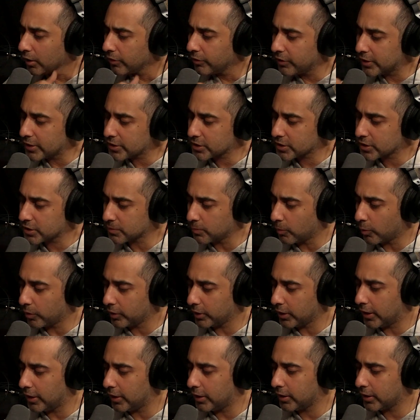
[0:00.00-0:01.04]
This is more
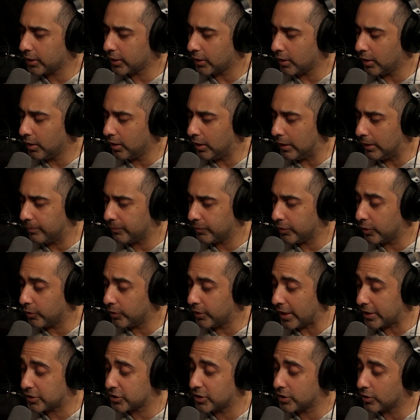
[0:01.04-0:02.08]
like,
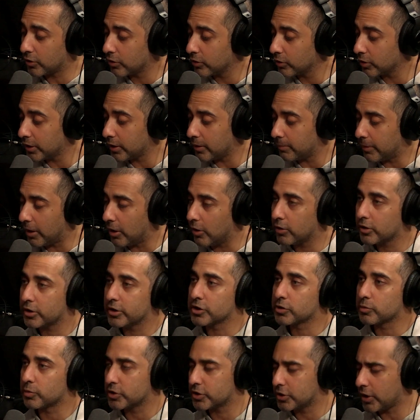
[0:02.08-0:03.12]
actually the early
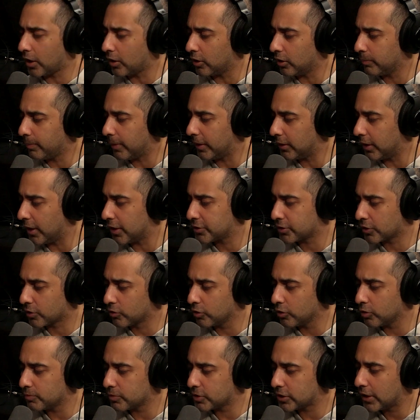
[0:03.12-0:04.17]
Americas were settled by lots of
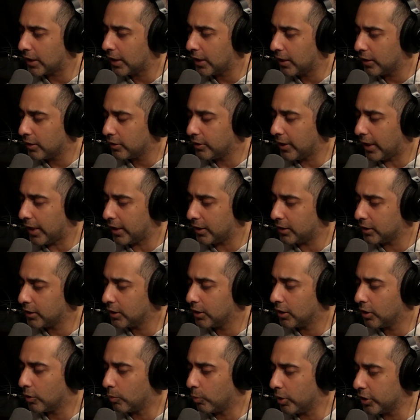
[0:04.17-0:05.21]
groups that
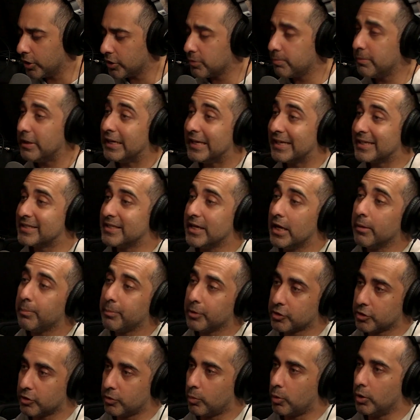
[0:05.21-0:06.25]
wanted to be an
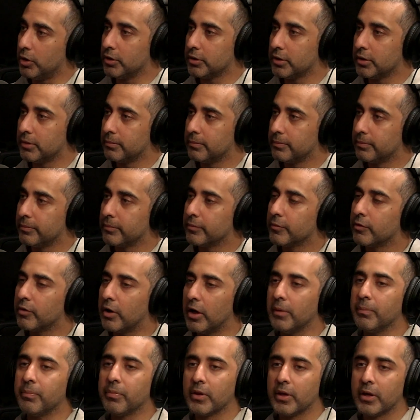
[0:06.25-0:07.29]
example to the world,
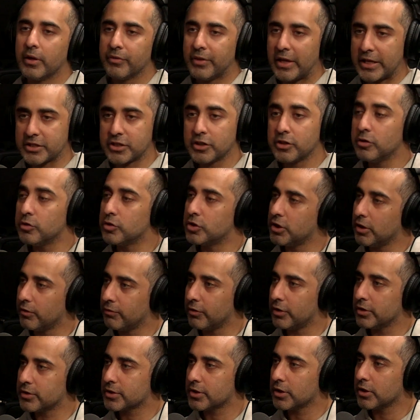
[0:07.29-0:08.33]
right? That's a huge
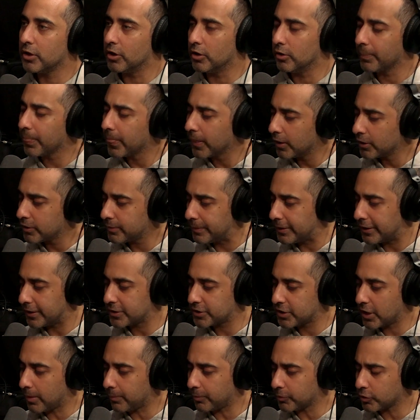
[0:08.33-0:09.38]
difference, to be an
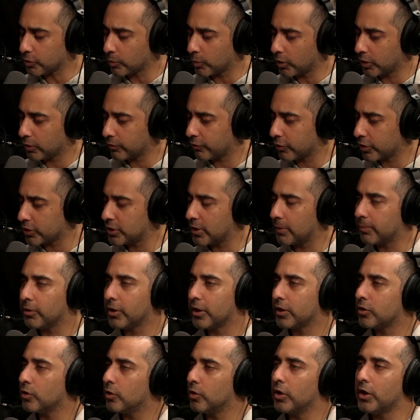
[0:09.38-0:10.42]
example to the world. For example,
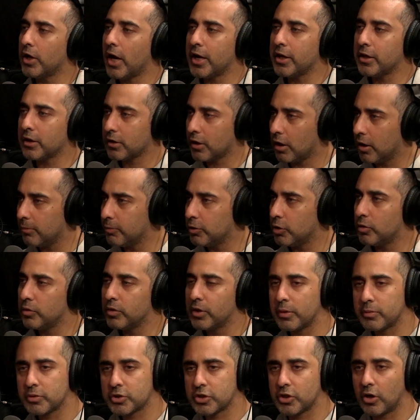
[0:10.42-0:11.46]
like the Oneida Commune
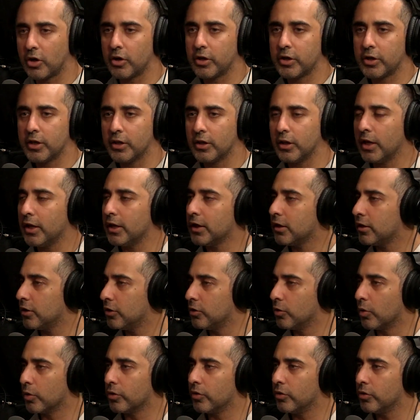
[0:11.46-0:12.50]
that was started in like
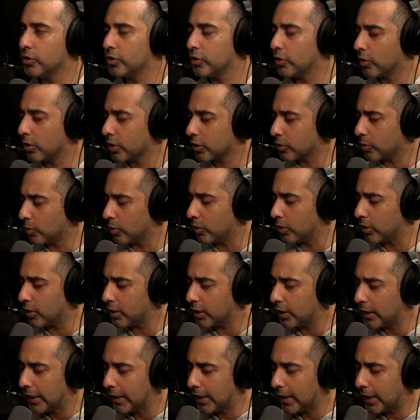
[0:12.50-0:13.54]
northern New York, or